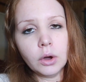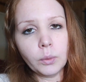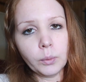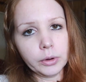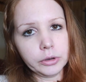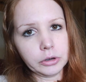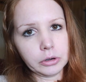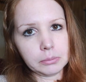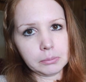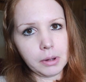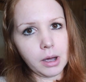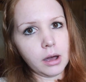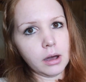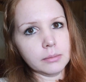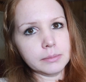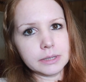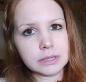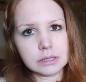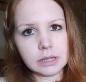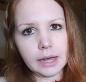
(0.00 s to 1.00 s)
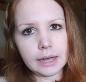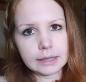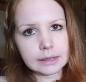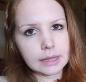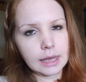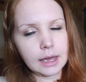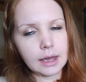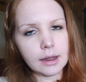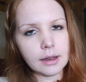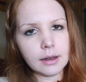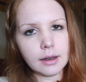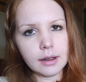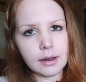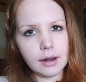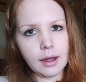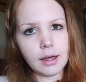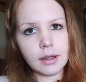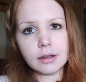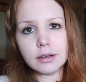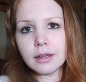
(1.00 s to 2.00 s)
when your mom is like that,
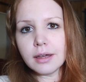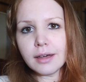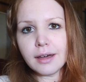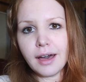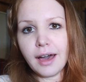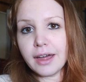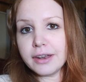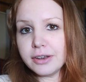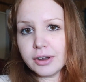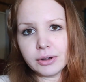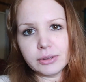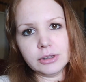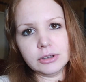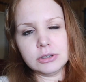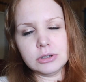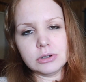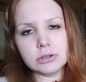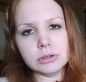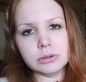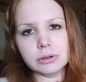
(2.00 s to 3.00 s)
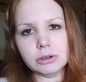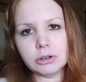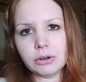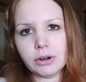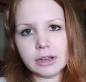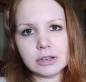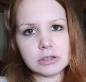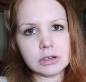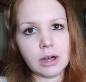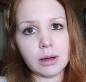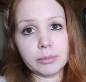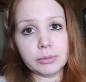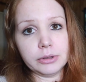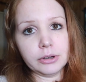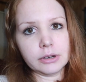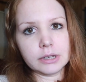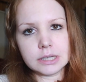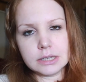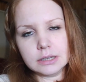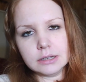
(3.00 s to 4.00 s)
and I I know that you're doing a great job with
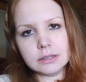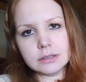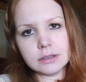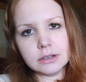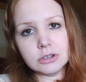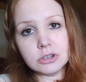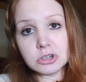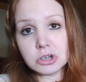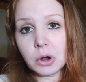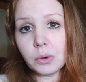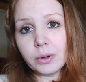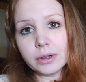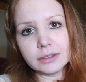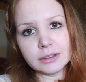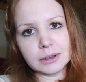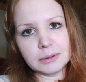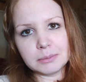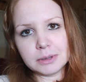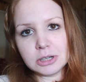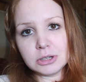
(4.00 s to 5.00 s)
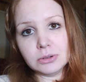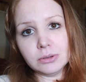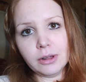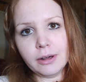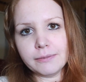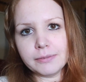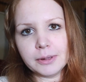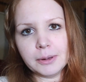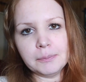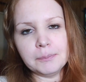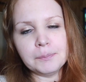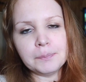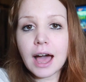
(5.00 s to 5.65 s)
your kids and showing them that you love them.